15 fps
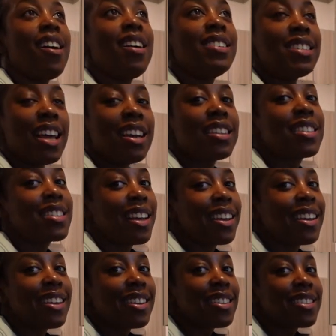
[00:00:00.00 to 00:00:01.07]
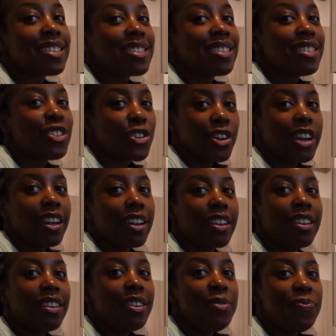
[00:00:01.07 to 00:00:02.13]
It's like a Sunkist drink,
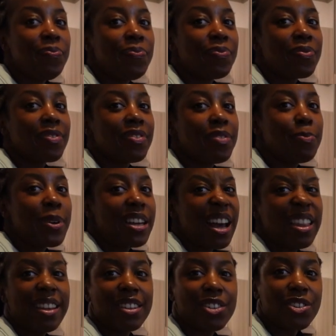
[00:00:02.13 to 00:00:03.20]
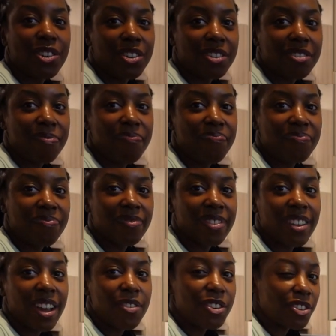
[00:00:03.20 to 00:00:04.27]
but not that strong.
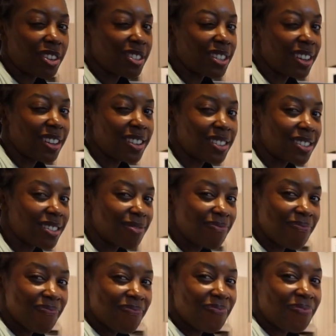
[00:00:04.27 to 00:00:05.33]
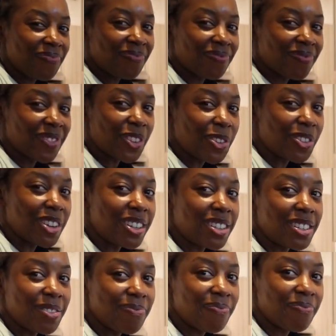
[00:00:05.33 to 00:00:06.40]
Have you tried Sunkist? Yeah. The
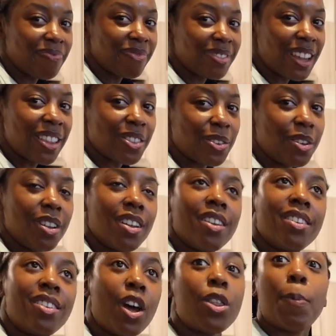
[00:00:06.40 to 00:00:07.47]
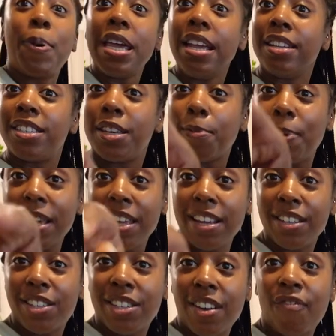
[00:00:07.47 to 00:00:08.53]
orange? Yeah. Not, not no, the peach, the
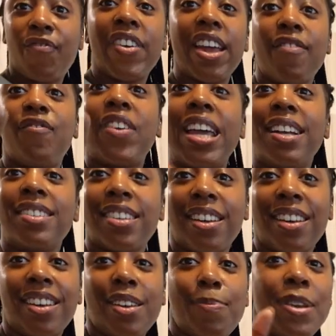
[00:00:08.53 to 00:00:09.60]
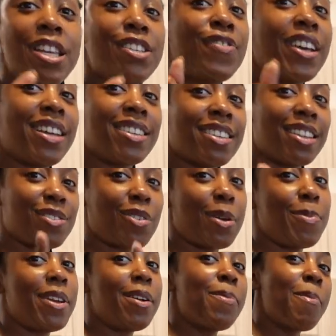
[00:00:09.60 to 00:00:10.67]
peach. Mm Fanta, peach Fanta, that's what I
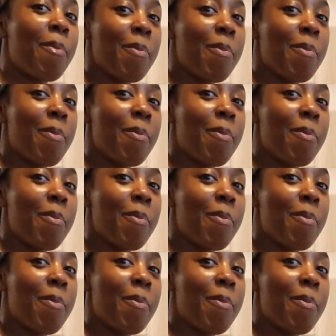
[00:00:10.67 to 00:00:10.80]
meant.